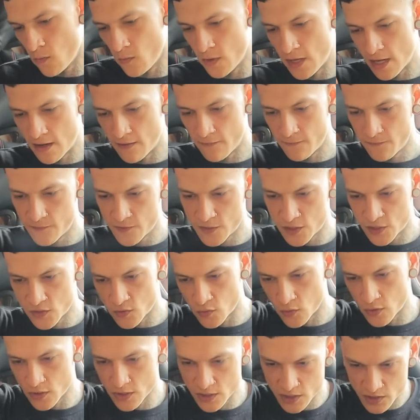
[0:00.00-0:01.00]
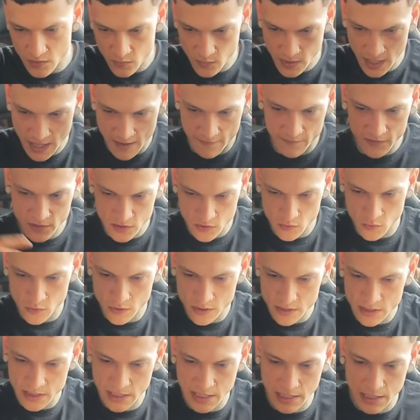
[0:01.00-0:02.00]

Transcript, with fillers: We have source. We have source